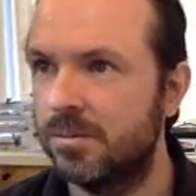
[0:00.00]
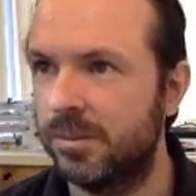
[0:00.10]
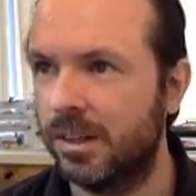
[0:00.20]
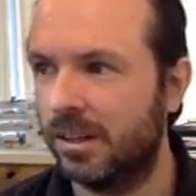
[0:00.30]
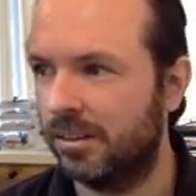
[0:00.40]

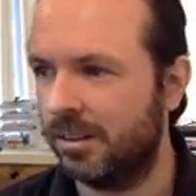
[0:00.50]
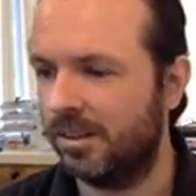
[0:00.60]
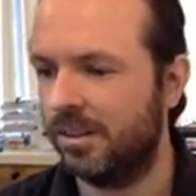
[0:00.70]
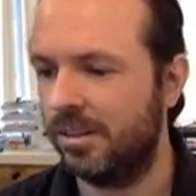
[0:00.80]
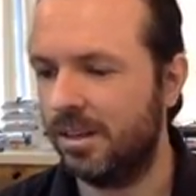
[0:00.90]
Yeah,
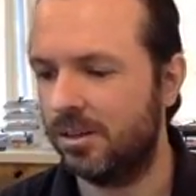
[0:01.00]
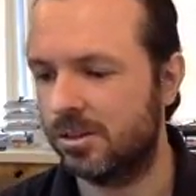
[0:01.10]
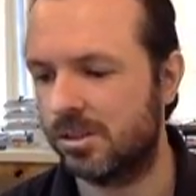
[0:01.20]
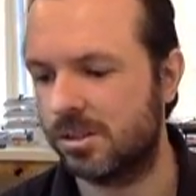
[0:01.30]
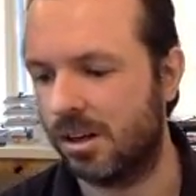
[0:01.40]
that looks
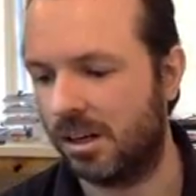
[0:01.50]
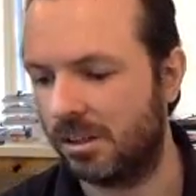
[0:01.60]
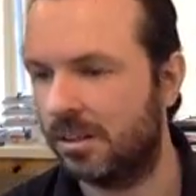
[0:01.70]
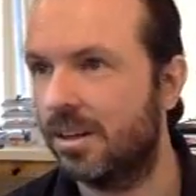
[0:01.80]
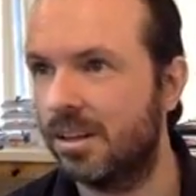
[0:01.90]

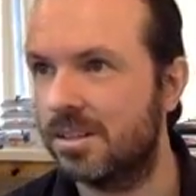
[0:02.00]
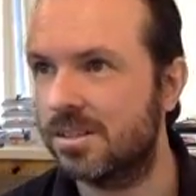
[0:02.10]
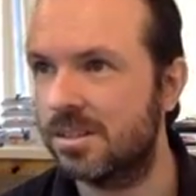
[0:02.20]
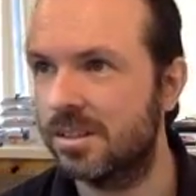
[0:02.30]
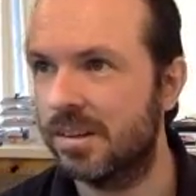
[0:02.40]
slightly
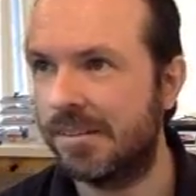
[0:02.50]
nasty.